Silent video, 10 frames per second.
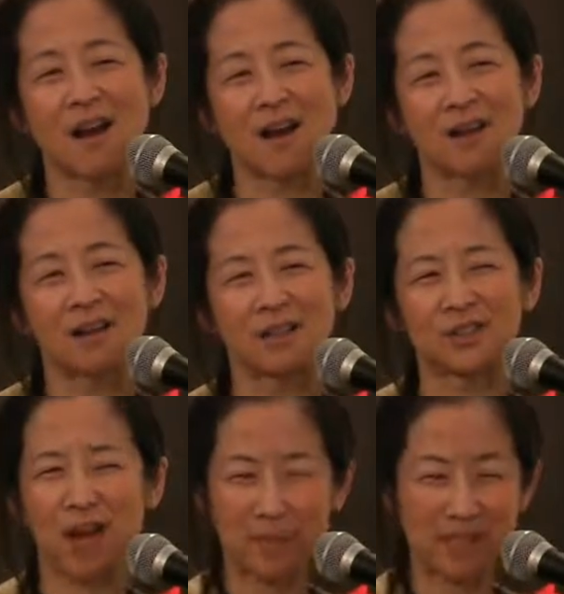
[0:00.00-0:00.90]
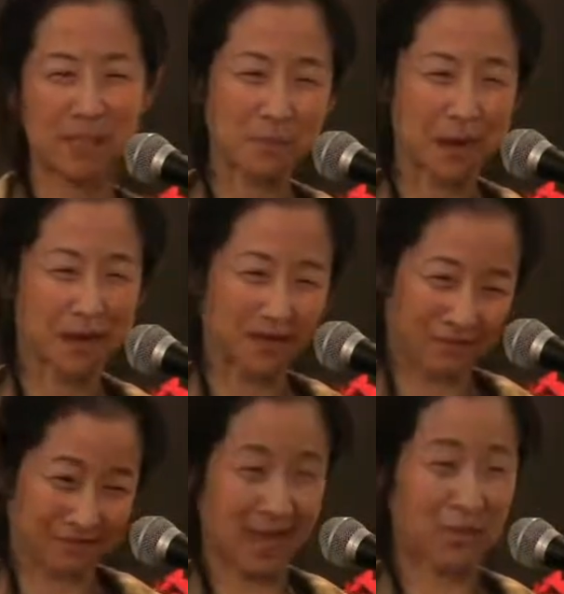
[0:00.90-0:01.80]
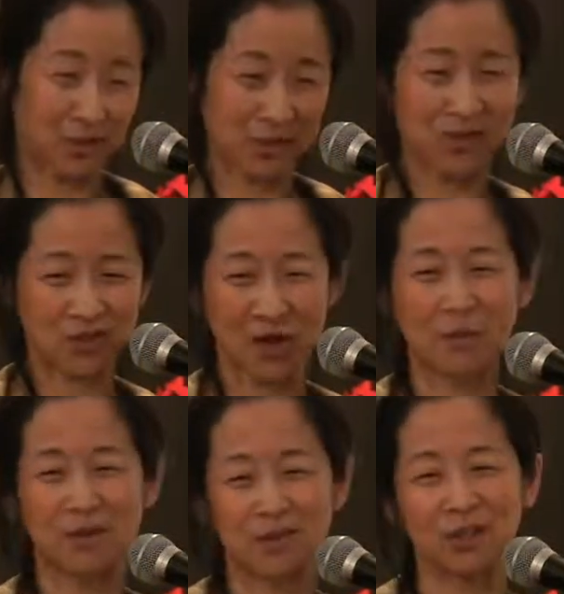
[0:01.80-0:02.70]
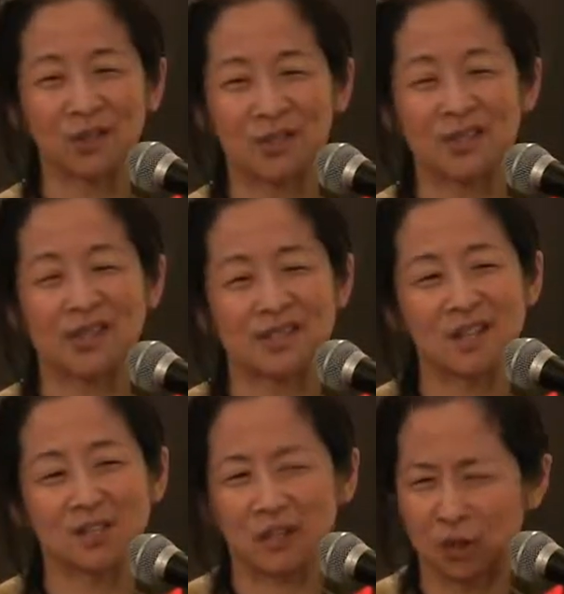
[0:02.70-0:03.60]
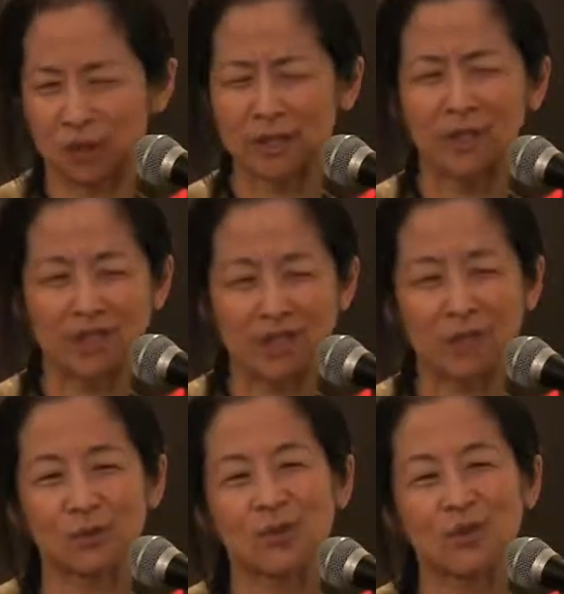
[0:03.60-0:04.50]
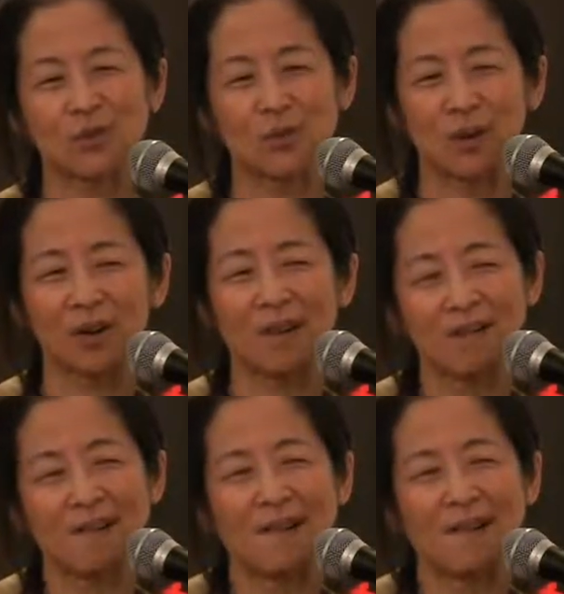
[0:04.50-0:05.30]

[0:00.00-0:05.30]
Uh, Japanese male laborers who come over earlier in the century, the early 1900s, to work.